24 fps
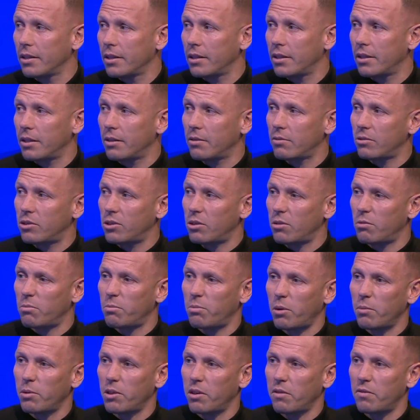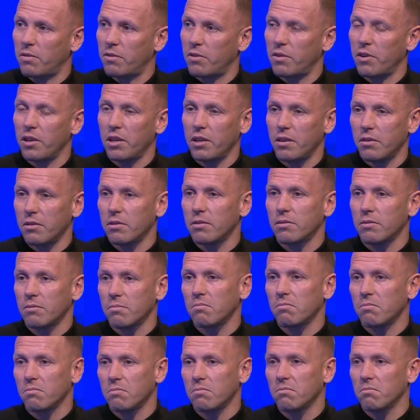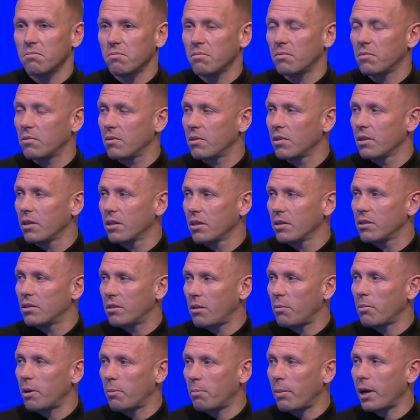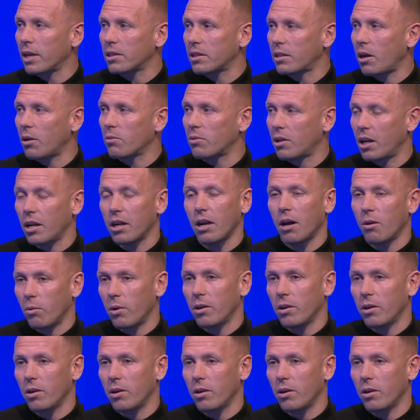You know, some probably the three, some of the best out there now.